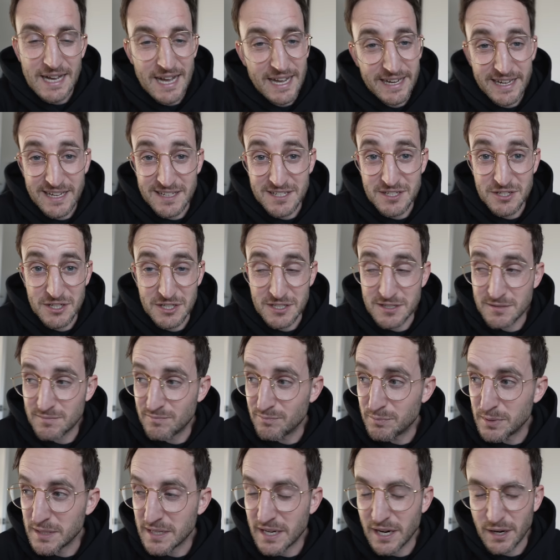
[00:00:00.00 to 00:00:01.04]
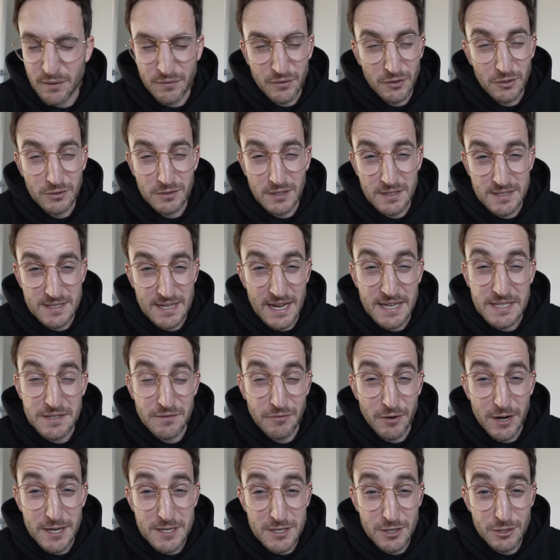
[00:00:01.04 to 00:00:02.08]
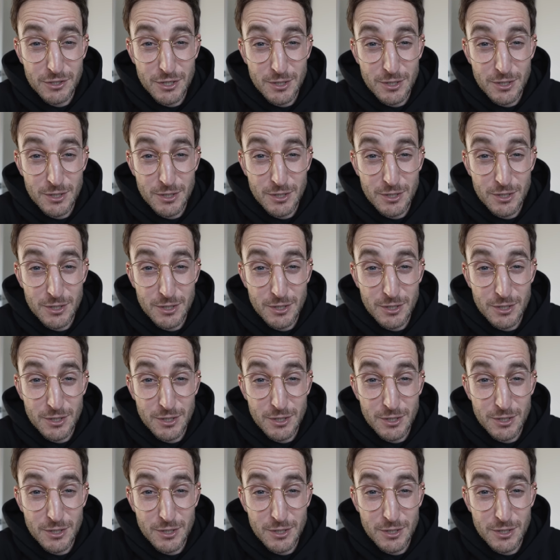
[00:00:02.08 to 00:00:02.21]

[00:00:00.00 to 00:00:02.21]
I guess just be careful of the size of rice you're